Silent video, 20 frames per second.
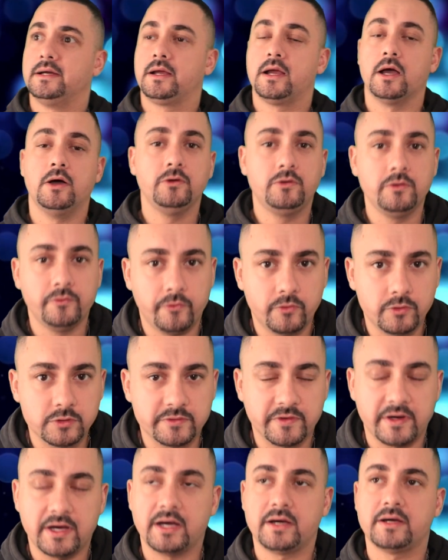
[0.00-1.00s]
go to
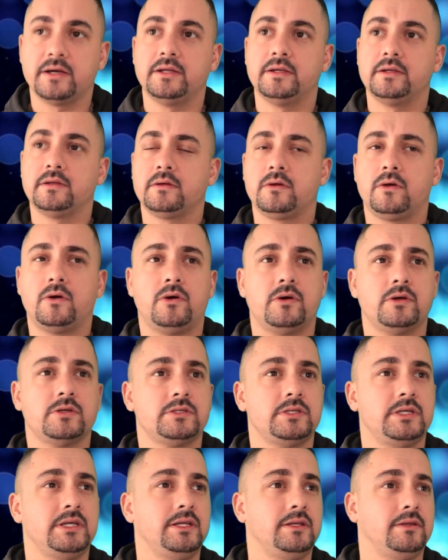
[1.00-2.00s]
Volkswagen,
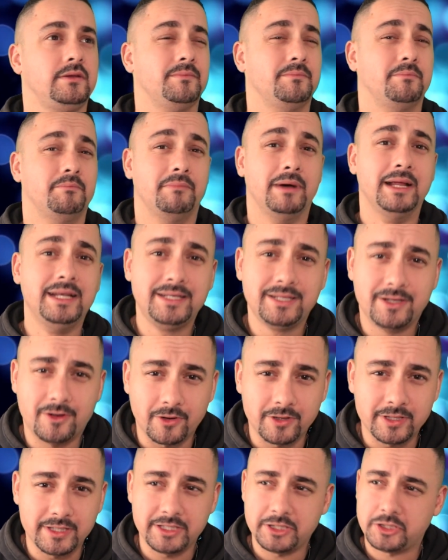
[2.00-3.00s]
car's in mint
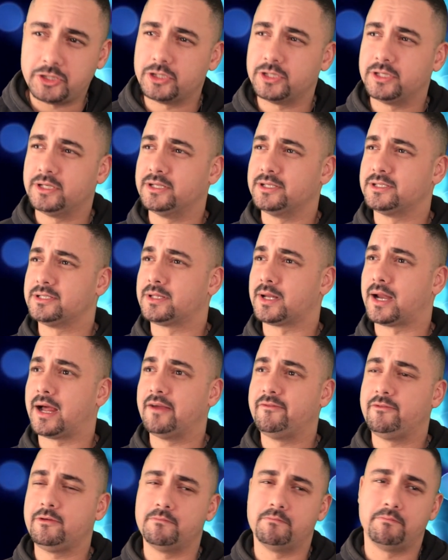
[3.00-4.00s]
condition, it's
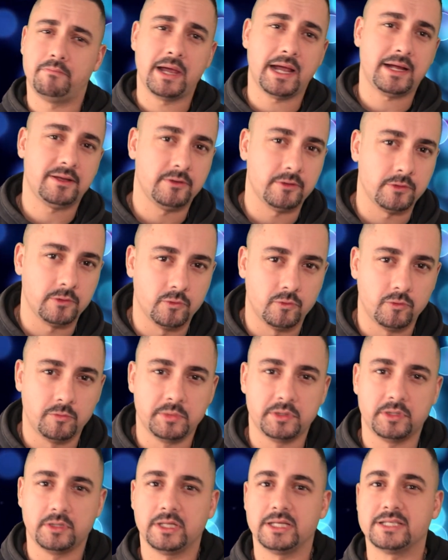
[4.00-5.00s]
driving back to
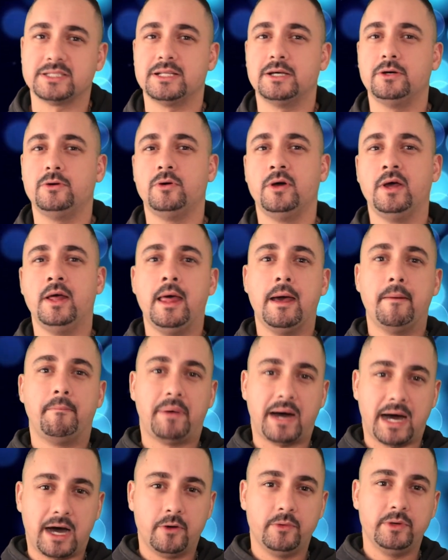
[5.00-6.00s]
normal, there's no
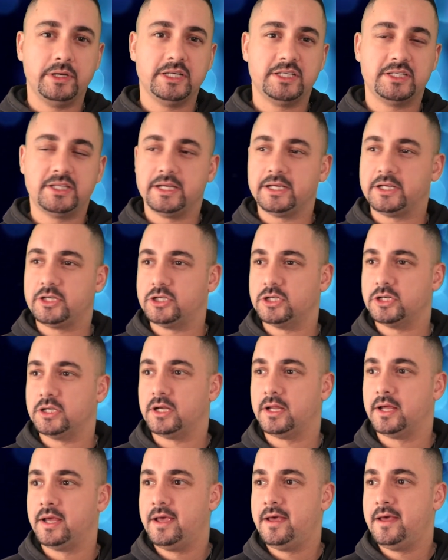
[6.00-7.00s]
power
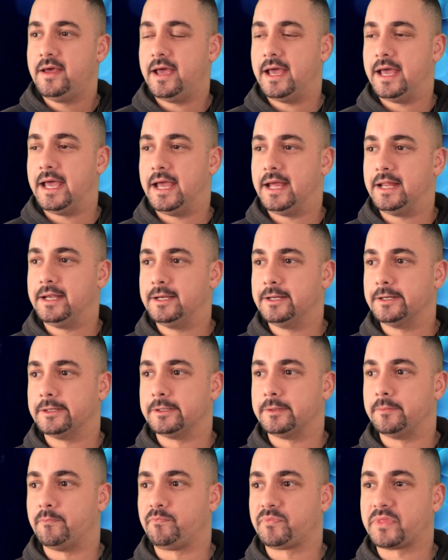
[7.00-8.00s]
restriction, and
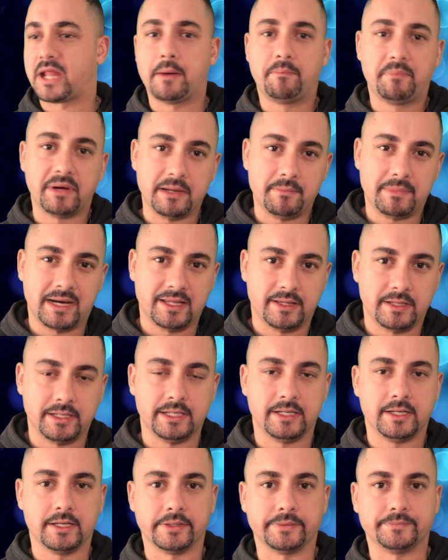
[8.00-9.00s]
um, I pay my
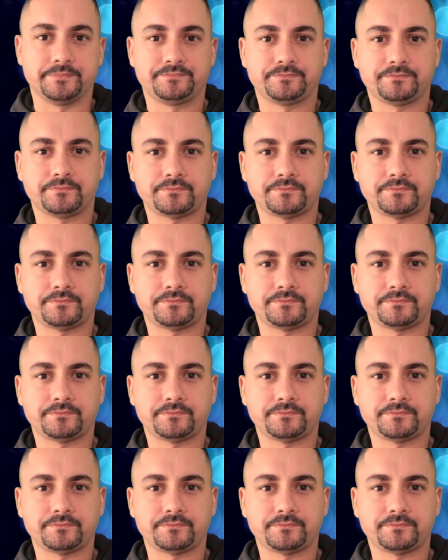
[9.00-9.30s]
3k.